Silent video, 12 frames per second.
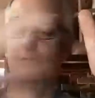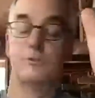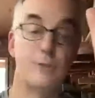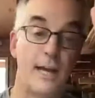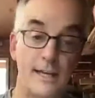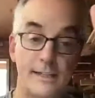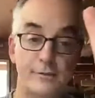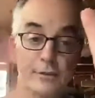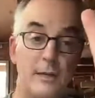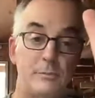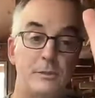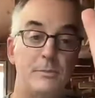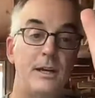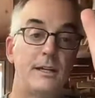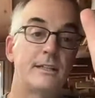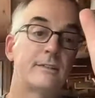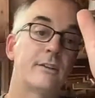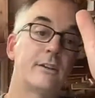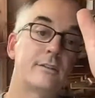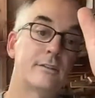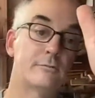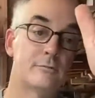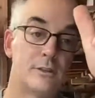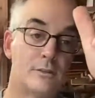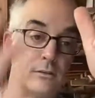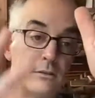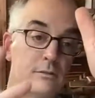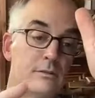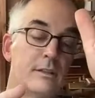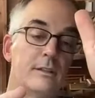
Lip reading: drag and drop your pockets onto the roll,